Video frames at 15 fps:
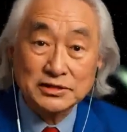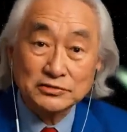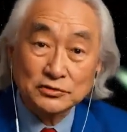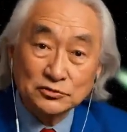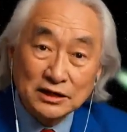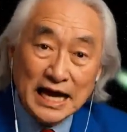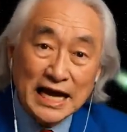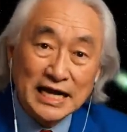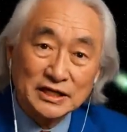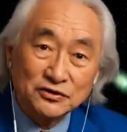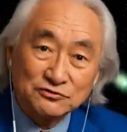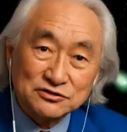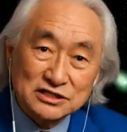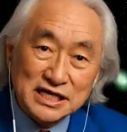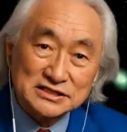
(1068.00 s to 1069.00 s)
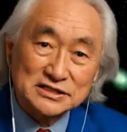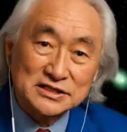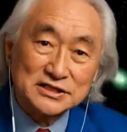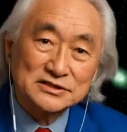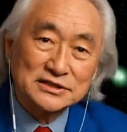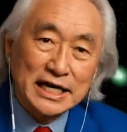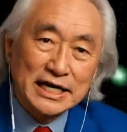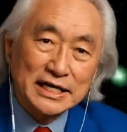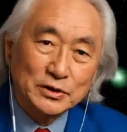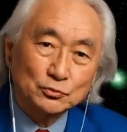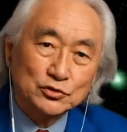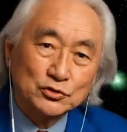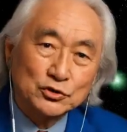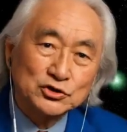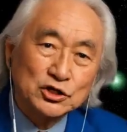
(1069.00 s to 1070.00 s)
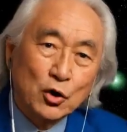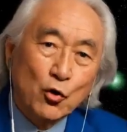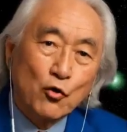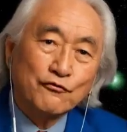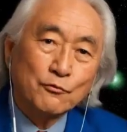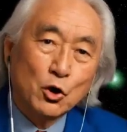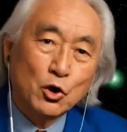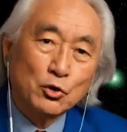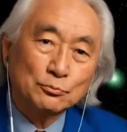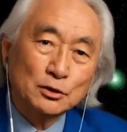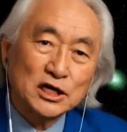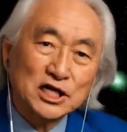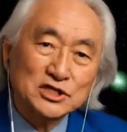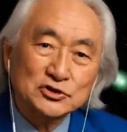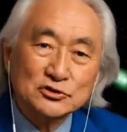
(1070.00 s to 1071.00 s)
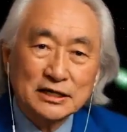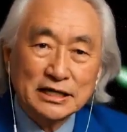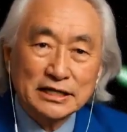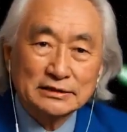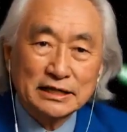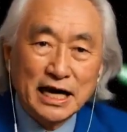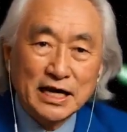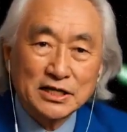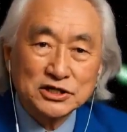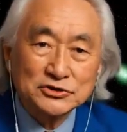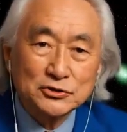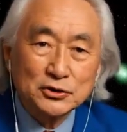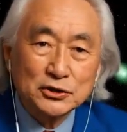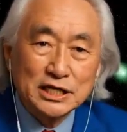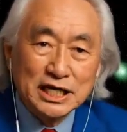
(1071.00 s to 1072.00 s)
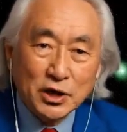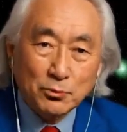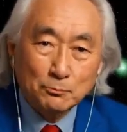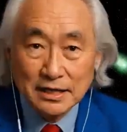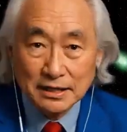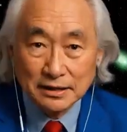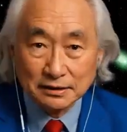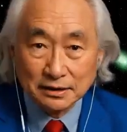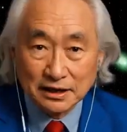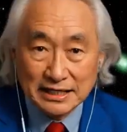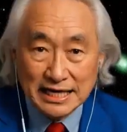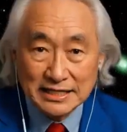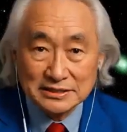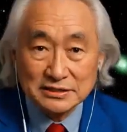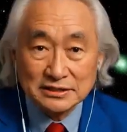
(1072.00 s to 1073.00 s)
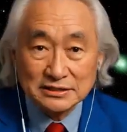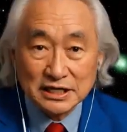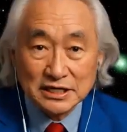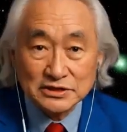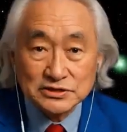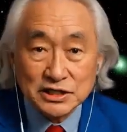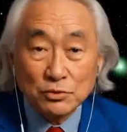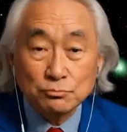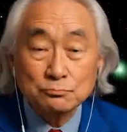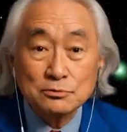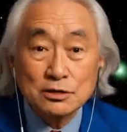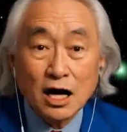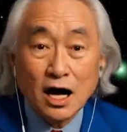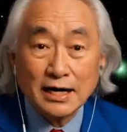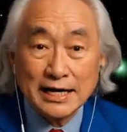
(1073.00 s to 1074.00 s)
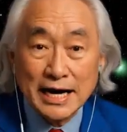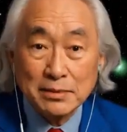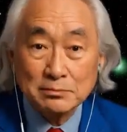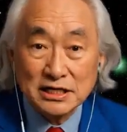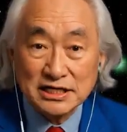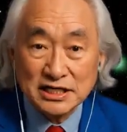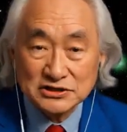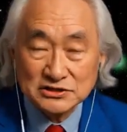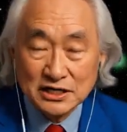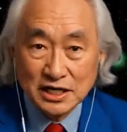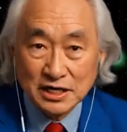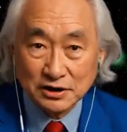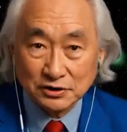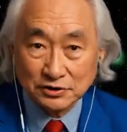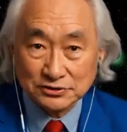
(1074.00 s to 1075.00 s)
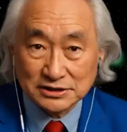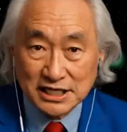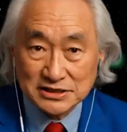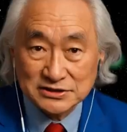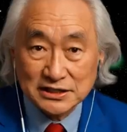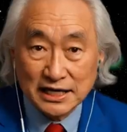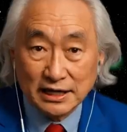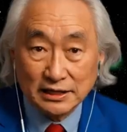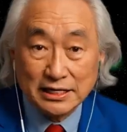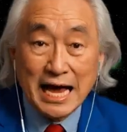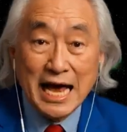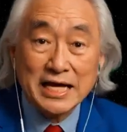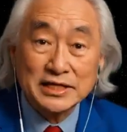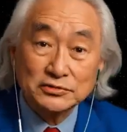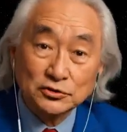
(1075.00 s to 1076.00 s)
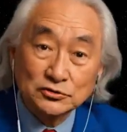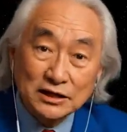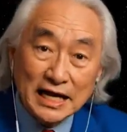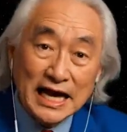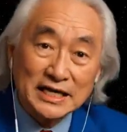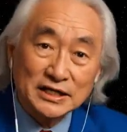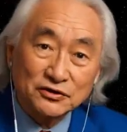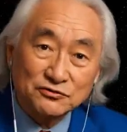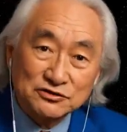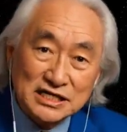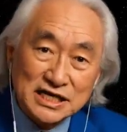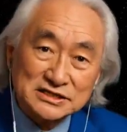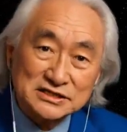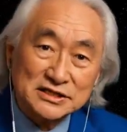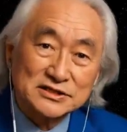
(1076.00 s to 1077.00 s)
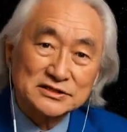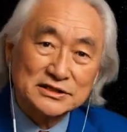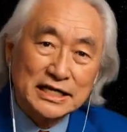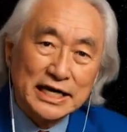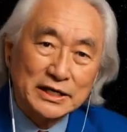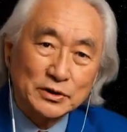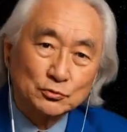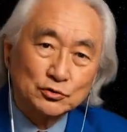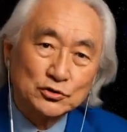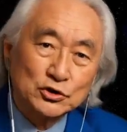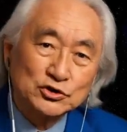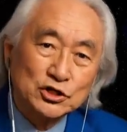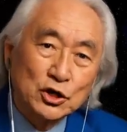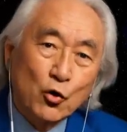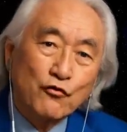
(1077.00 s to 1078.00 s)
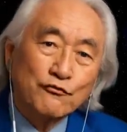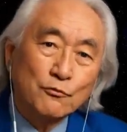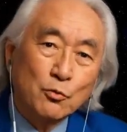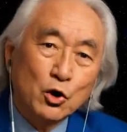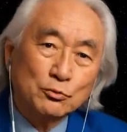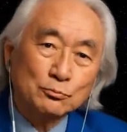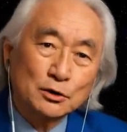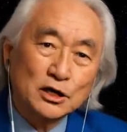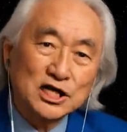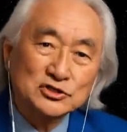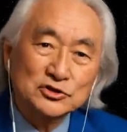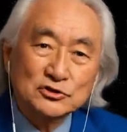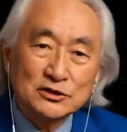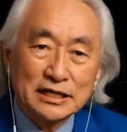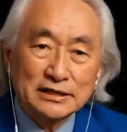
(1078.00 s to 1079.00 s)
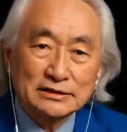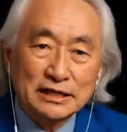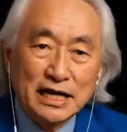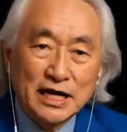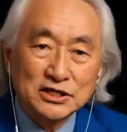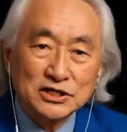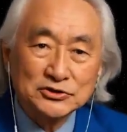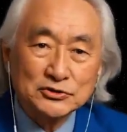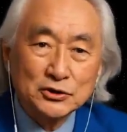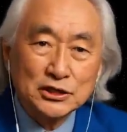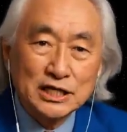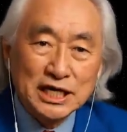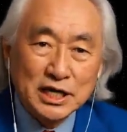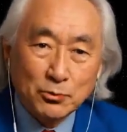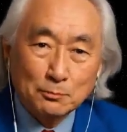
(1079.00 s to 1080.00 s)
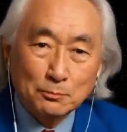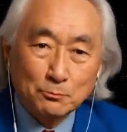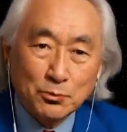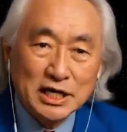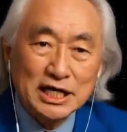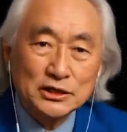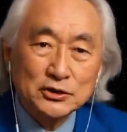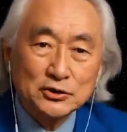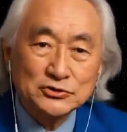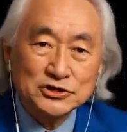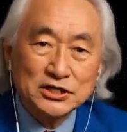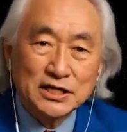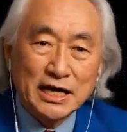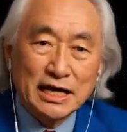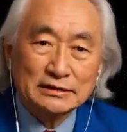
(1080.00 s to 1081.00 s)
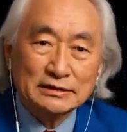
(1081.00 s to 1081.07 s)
This object initially formed a sun-facing tail. This is unusual because the tail is considered to be an effect of the solar wind interacting with the coma. The solar wind blows away from the sun, so therefore we expect the tail to flow